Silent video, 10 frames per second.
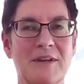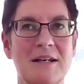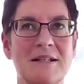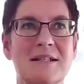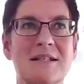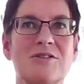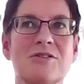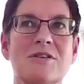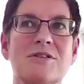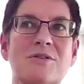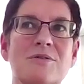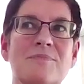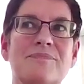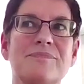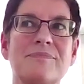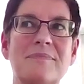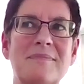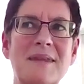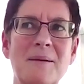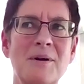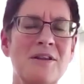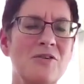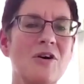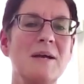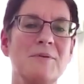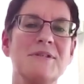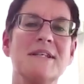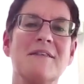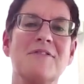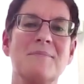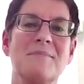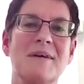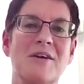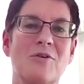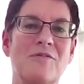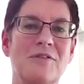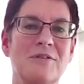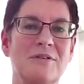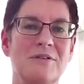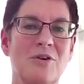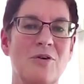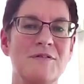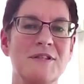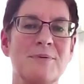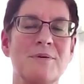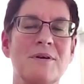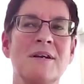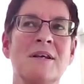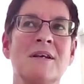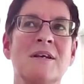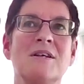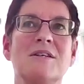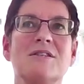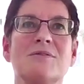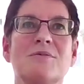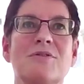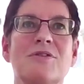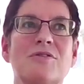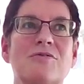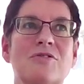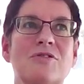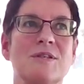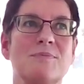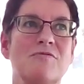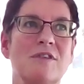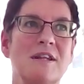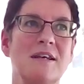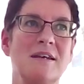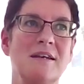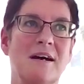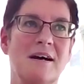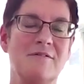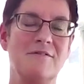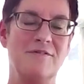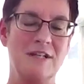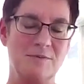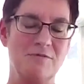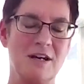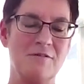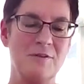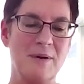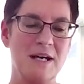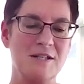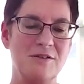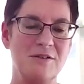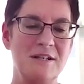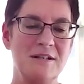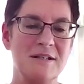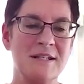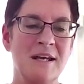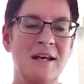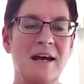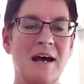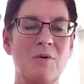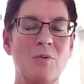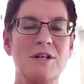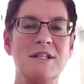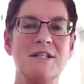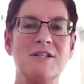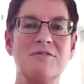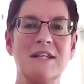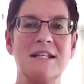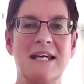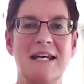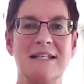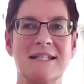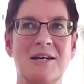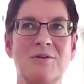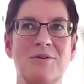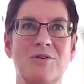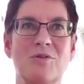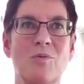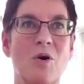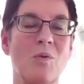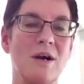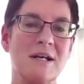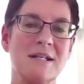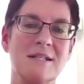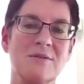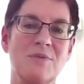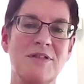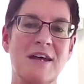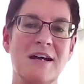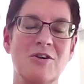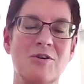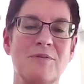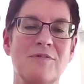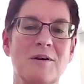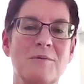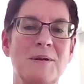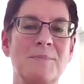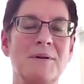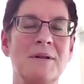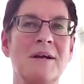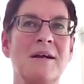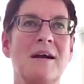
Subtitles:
guidance teacher at school, but they're not able to give them an awful lot of support. So through Roots, we really have, it's been running for the past 3 years, and we wanted to really test out, you know, what works with that group of young people